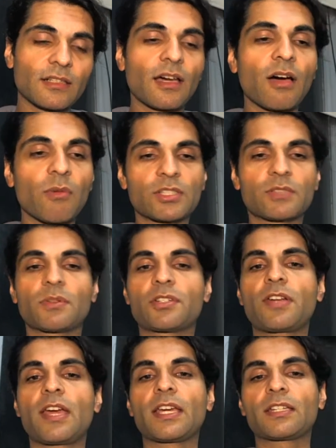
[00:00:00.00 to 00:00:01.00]
I want to
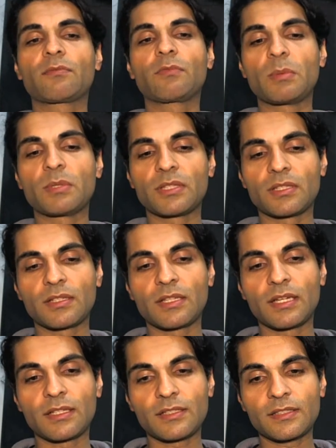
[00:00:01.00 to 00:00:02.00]
attract women
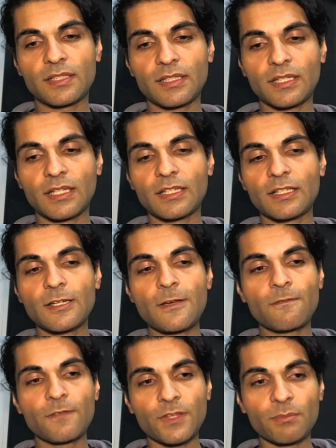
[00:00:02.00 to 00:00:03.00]
that
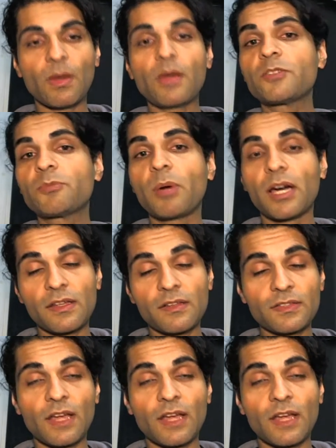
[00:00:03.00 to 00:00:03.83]
for the most part,